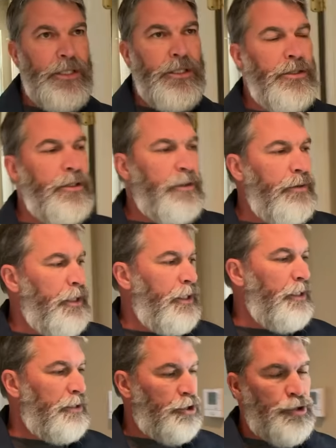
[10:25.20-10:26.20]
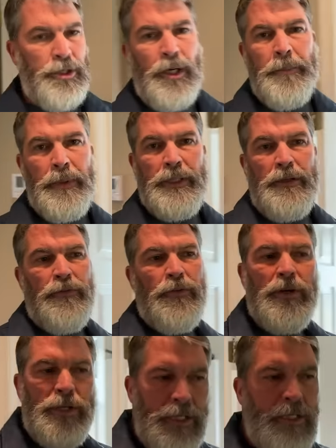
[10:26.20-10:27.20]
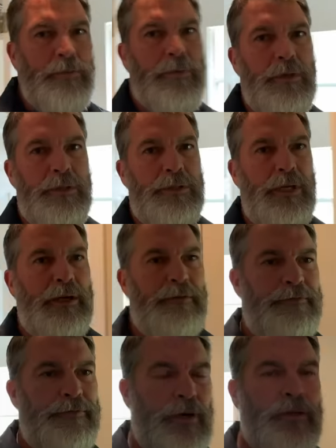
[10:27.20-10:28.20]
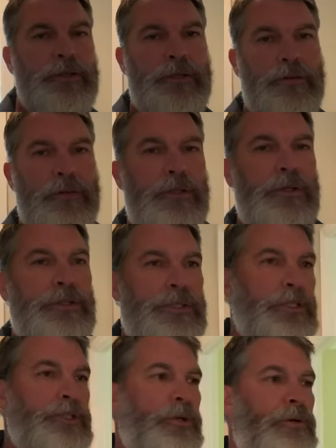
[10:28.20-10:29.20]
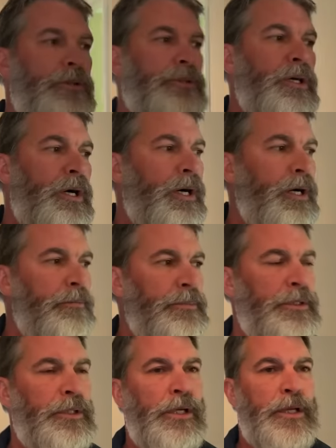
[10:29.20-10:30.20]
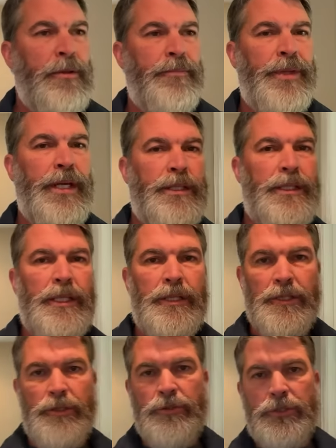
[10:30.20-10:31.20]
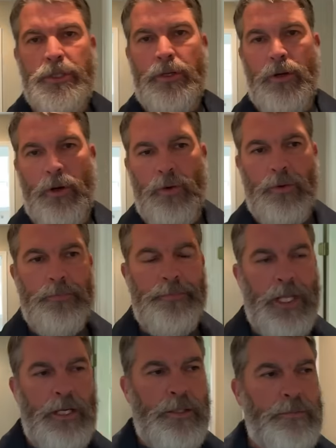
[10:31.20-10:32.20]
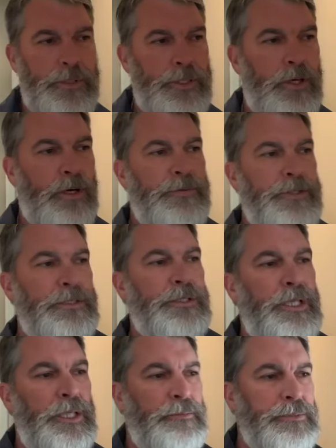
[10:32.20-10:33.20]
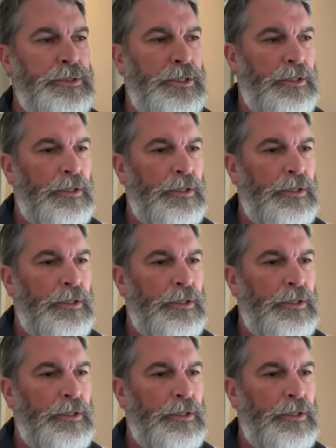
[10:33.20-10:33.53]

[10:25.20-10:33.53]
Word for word: you know, it's troubling for anyone to have fallen on such hard times that they lose their home. But oftentimes,